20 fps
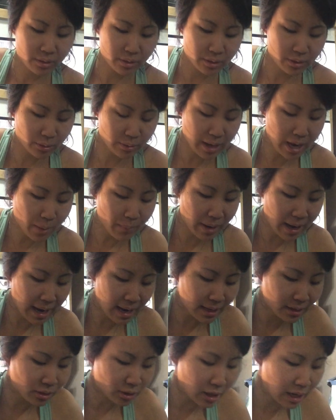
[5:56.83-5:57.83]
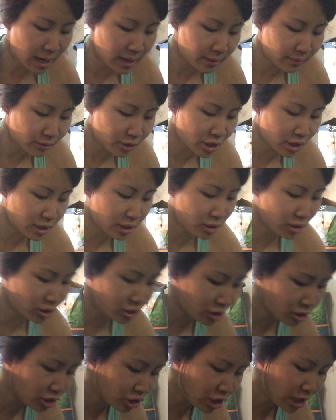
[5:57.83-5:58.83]
So now my hands are kind of just
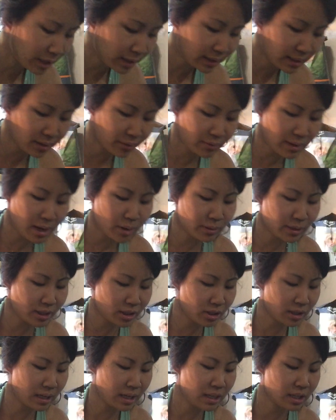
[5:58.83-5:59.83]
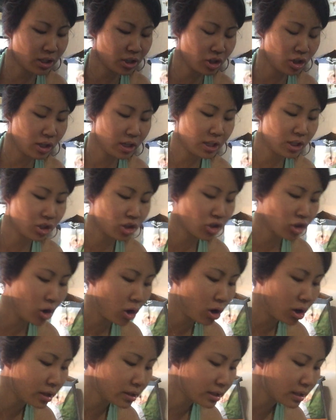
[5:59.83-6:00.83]
gently around his
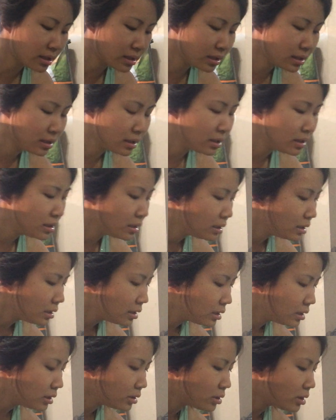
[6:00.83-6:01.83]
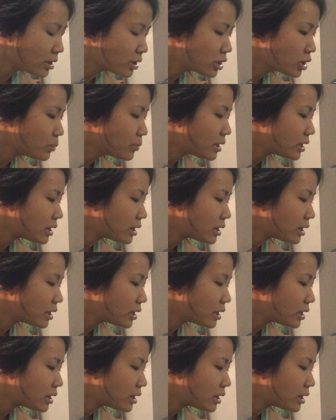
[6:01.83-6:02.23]
jaws, not so